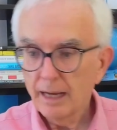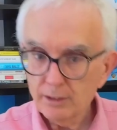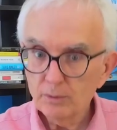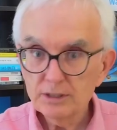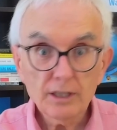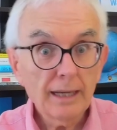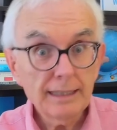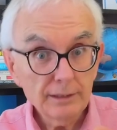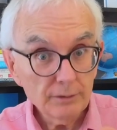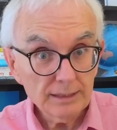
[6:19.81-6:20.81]
I go inside
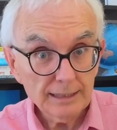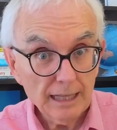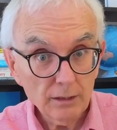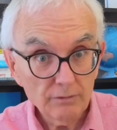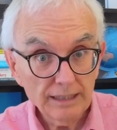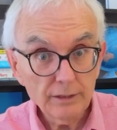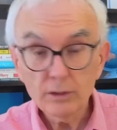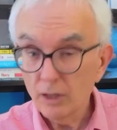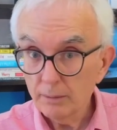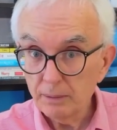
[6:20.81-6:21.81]
and there is an elevator. A
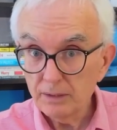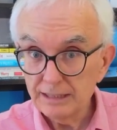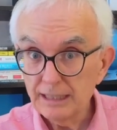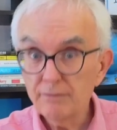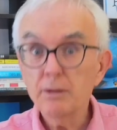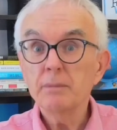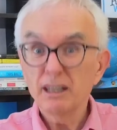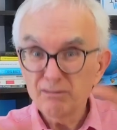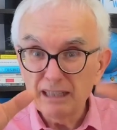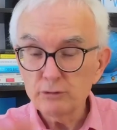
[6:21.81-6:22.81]
lot of buildings have them.
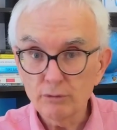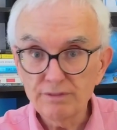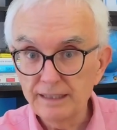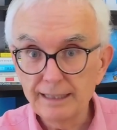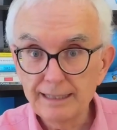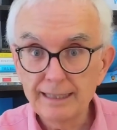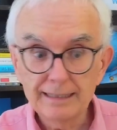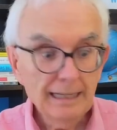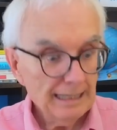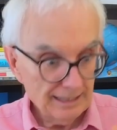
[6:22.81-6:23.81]
They're retrofitted
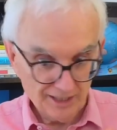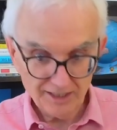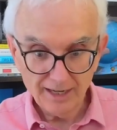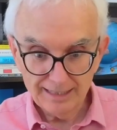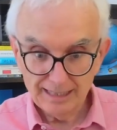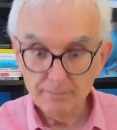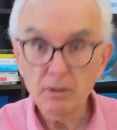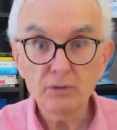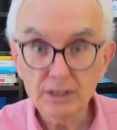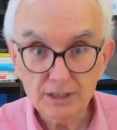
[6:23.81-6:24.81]
in. It's tiny,
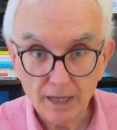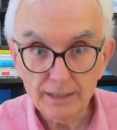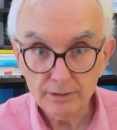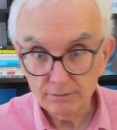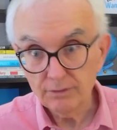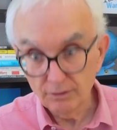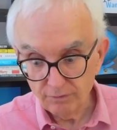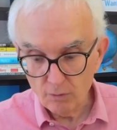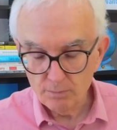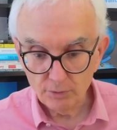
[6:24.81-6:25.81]
about the size of the
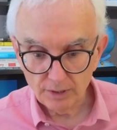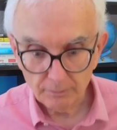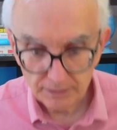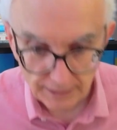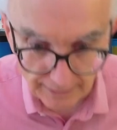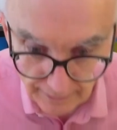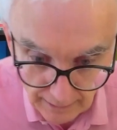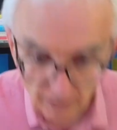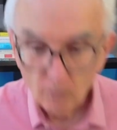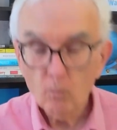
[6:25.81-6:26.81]
phone booth I was in.
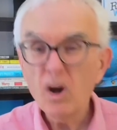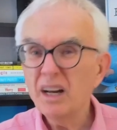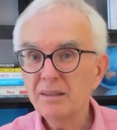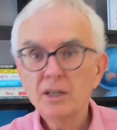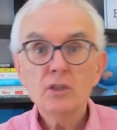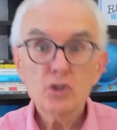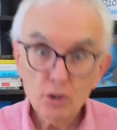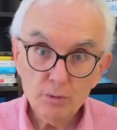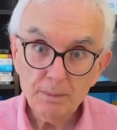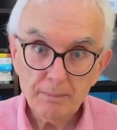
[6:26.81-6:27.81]

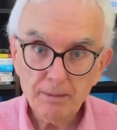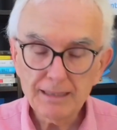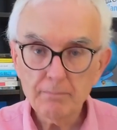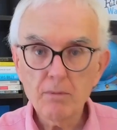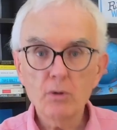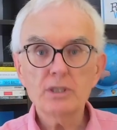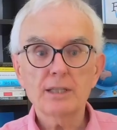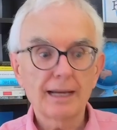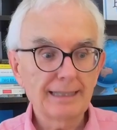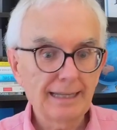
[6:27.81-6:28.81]
Two people at most.
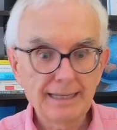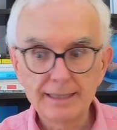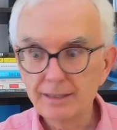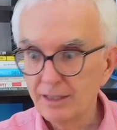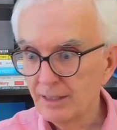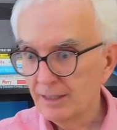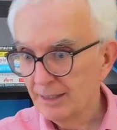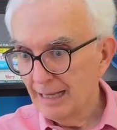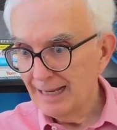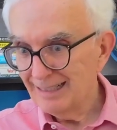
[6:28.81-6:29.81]
I get in,
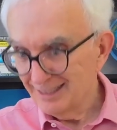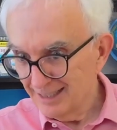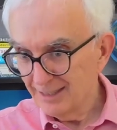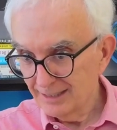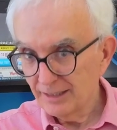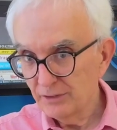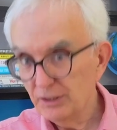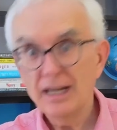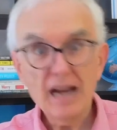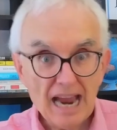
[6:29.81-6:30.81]
and it says
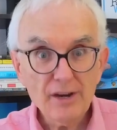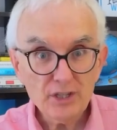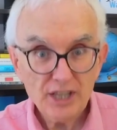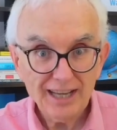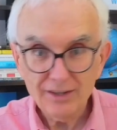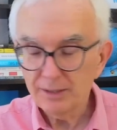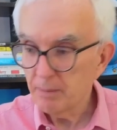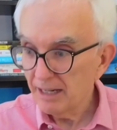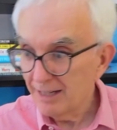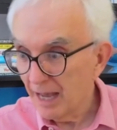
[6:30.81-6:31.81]
Studio Hergé on the
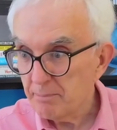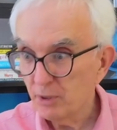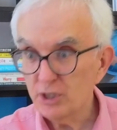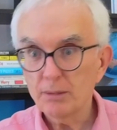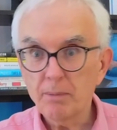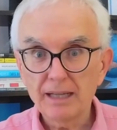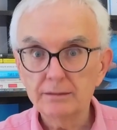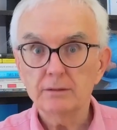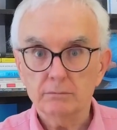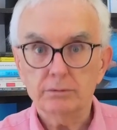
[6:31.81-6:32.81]
button. I push the
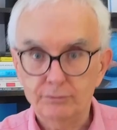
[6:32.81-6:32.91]
button,